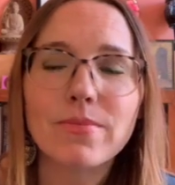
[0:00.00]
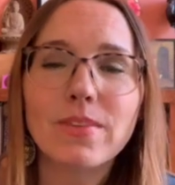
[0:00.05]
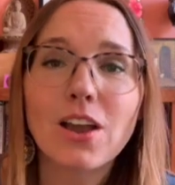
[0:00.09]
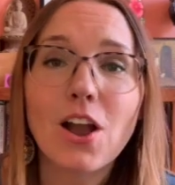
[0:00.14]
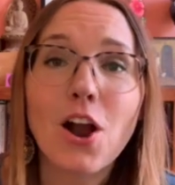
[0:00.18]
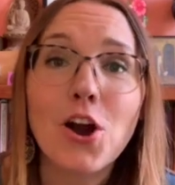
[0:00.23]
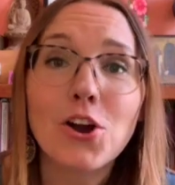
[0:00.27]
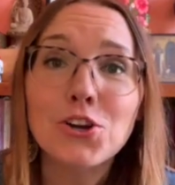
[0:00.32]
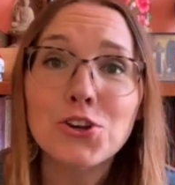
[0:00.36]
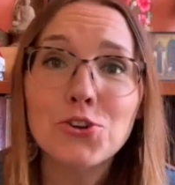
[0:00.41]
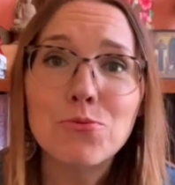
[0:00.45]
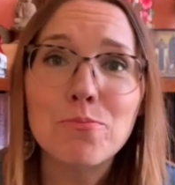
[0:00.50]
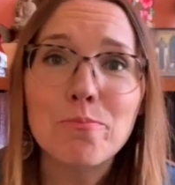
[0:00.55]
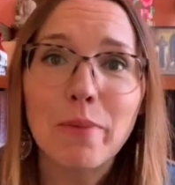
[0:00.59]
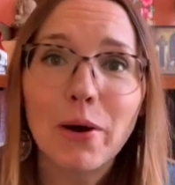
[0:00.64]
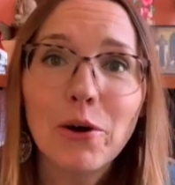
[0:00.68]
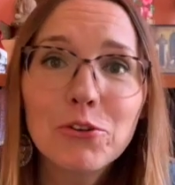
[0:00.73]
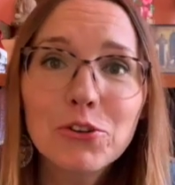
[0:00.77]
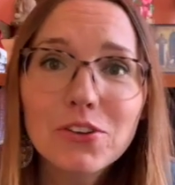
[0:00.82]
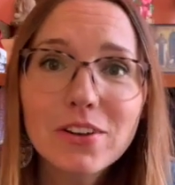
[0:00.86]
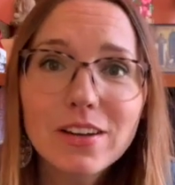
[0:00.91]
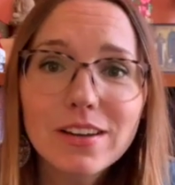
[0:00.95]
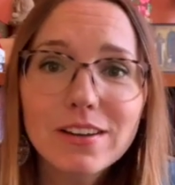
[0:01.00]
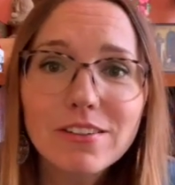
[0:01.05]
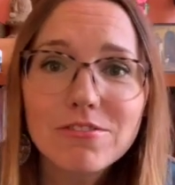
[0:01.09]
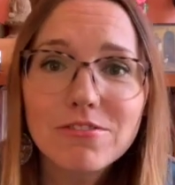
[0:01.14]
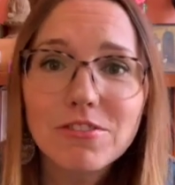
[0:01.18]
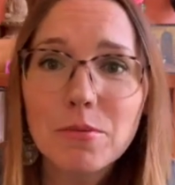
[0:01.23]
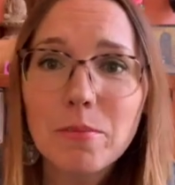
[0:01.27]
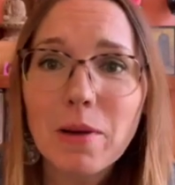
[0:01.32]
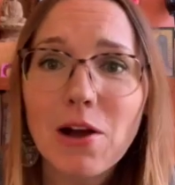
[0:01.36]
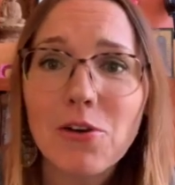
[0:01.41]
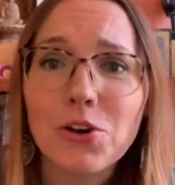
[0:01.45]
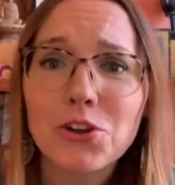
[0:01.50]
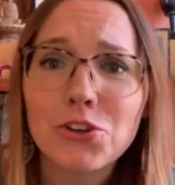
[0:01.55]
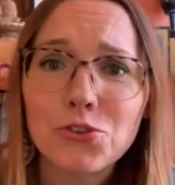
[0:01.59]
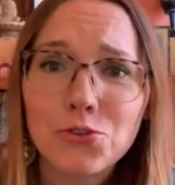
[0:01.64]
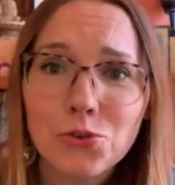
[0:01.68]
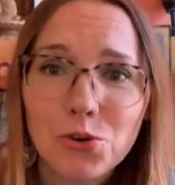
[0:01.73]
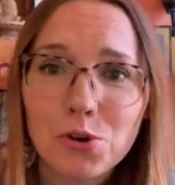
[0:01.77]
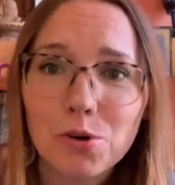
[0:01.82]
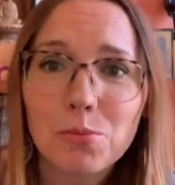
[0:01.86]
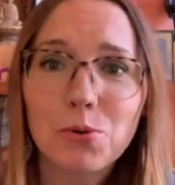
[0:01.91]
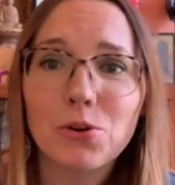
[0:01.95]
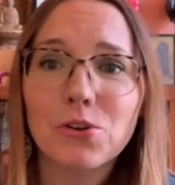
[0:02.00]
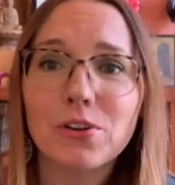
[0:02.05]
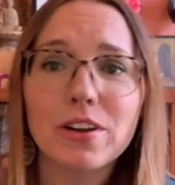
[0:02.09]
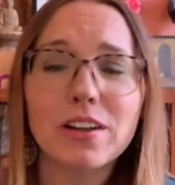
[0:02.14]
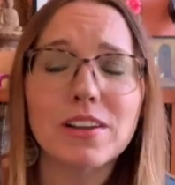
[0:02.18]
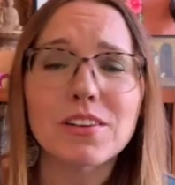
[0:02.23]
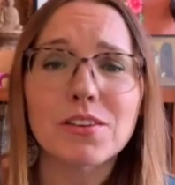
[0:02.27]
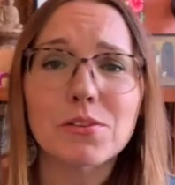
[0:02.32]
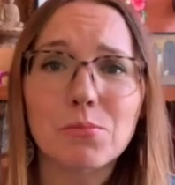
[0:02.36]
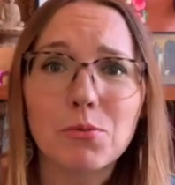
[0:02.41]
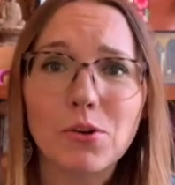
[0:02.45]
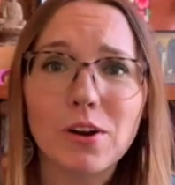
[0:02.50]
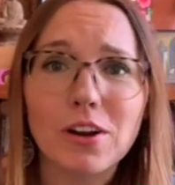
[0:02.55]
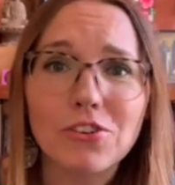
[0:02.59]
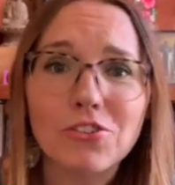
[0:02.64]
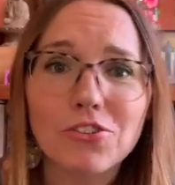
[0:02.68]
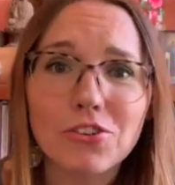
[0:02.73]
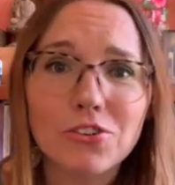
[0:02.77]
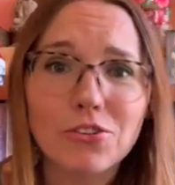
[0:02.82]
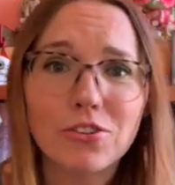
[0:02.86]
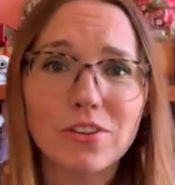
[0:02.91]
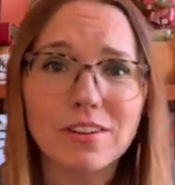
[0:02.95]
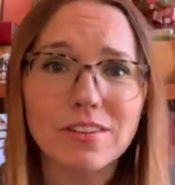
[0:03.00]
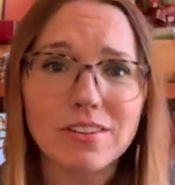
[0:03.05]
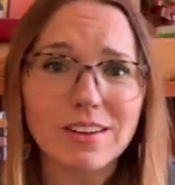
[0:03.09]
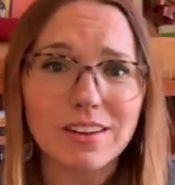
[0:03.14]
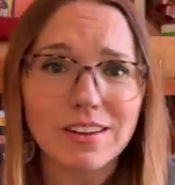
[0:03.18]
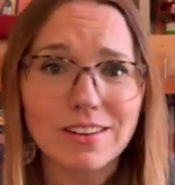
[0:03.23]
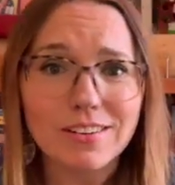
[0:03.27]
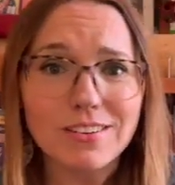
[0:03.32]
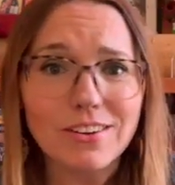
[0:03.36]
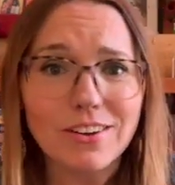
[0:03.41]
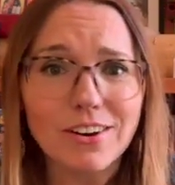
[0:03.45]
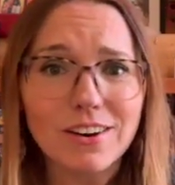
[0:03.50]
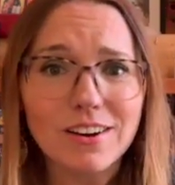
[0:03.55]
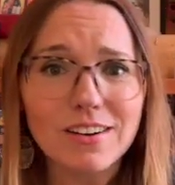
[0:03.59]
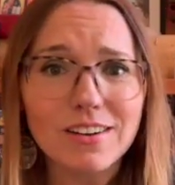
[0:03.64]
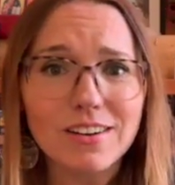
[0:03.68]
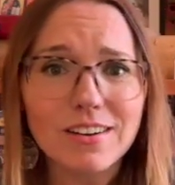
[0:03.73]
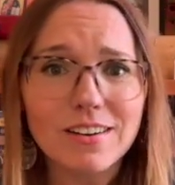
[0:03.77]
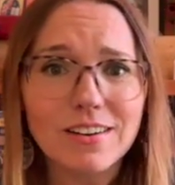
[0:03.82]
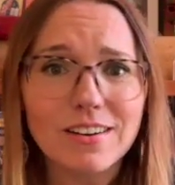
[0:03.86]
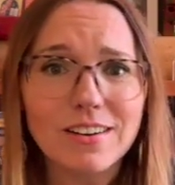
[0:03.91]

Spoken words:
Are you melting from how adorable and inspirational these kids are?